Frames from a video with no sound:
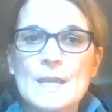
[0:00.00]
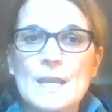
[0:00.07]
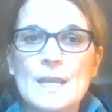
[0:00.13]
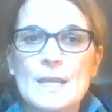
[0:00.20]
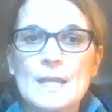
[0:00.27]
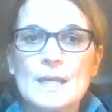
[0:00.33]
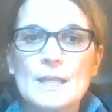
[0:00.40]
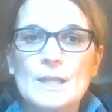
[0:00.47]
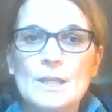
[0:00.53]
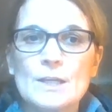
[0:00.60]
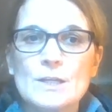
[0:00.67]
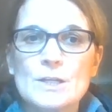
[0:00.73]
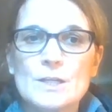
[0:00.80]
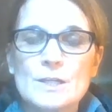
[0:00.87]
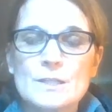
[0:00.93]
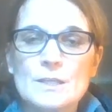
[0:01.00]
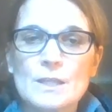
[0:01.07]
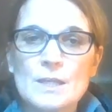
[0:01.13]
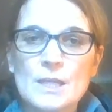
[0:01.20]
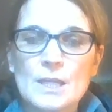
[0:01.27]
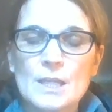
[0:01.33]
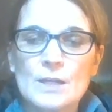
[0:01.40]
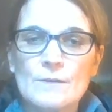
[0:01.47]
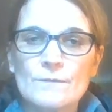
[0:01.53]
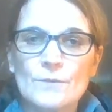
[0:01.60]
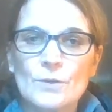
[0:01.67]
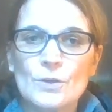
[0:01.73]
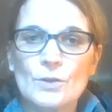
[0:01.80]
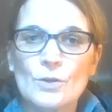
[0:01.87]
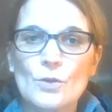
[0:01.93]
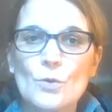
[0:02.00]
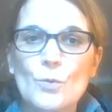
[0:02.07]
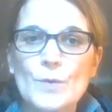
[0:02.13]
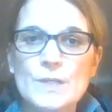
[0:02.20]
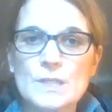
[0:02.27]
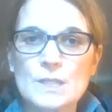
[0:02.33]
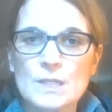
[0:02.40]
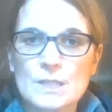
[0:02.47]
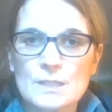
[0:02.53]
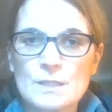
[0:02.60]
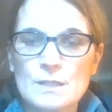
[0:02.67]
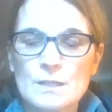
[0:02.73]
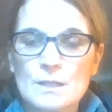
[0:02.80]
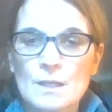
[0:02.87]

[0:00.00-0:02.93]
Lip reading: and there is a link in there for Quizlet.